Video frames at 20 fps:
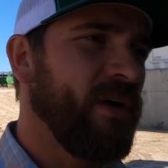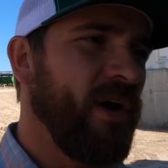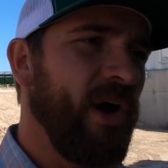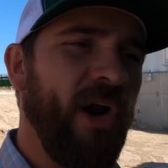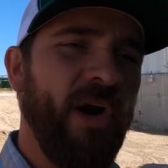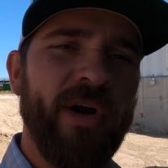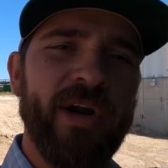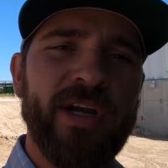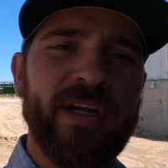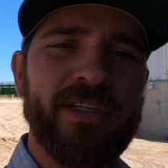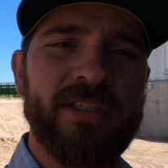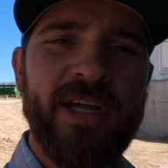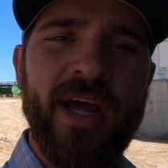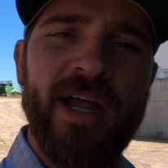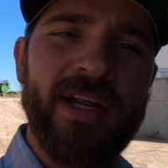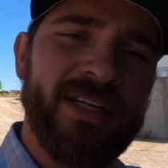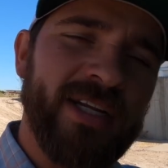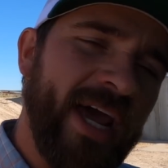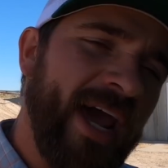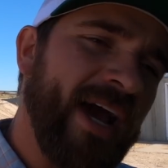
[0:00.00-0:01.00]
Hurried and
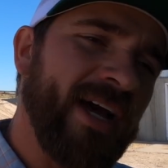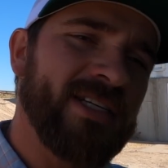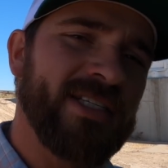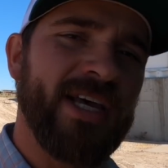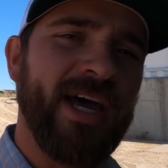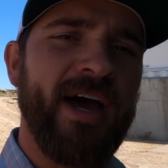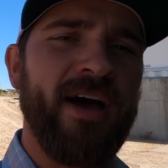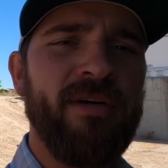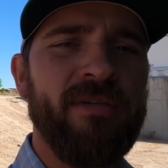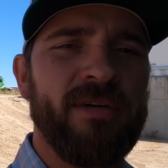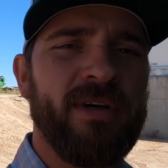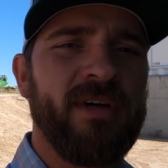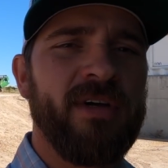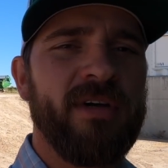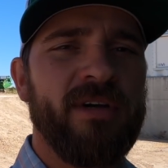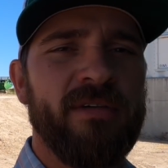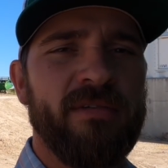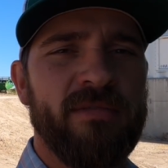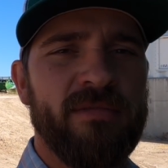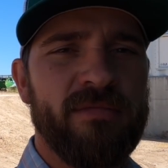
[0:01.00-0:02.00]
got Dax out.
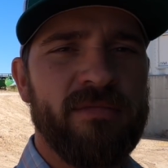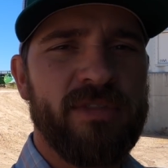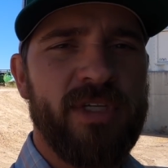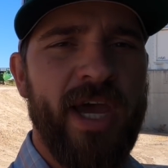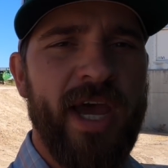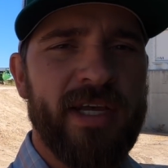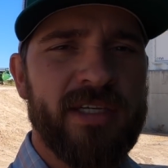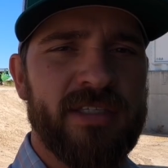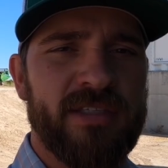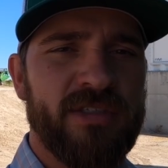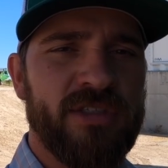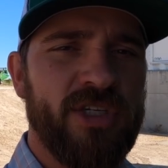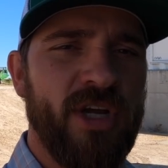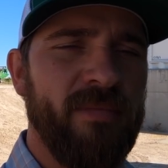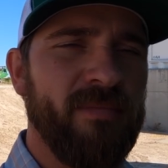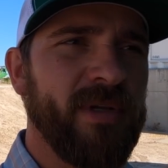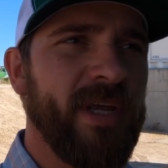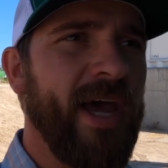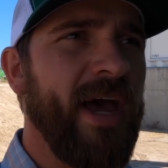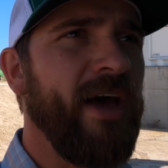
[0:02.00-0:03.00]
Dax
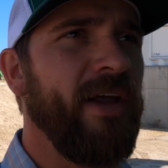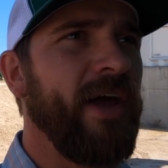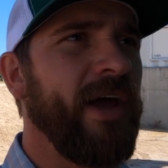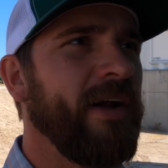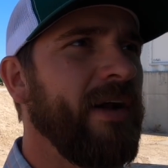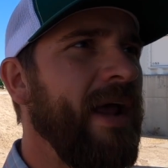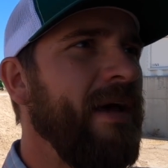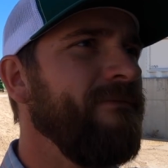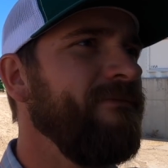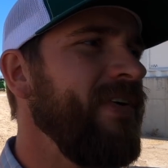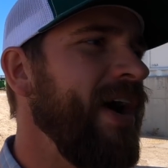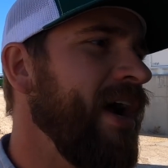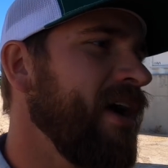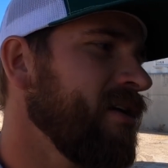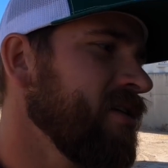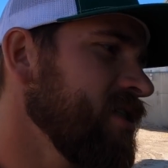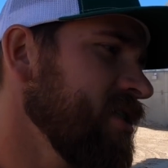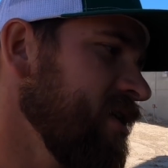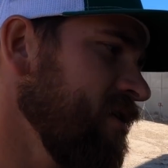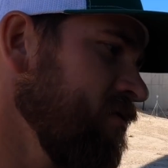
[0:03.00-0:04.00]
jumped down, I grabbed fire
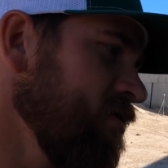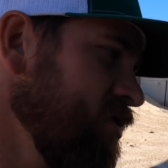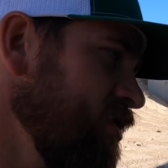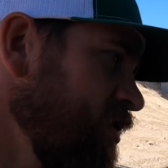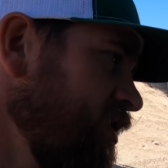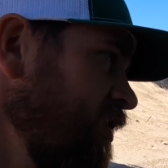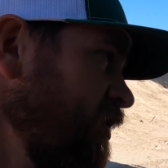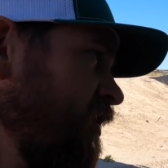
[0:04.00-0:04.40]
extinguisher.